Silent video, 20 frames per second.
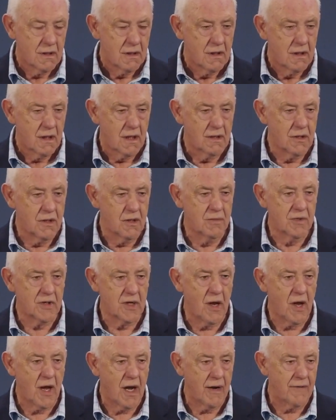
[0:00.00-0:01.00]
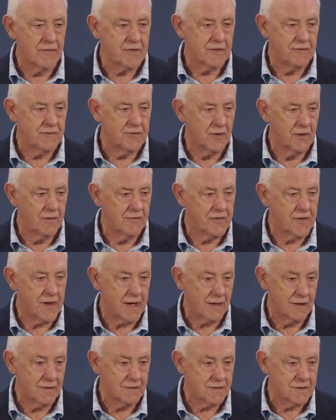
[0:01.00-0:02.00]
And human lives are full of
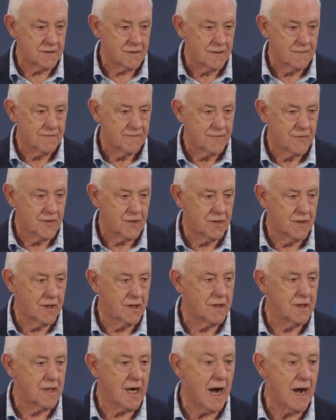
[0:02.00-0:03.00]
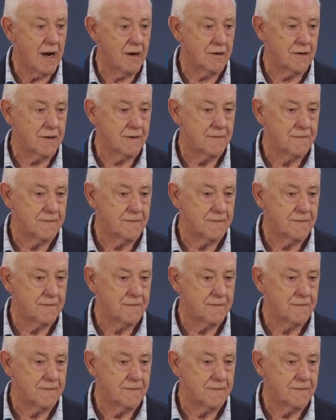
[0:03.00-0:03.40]
things that need to go.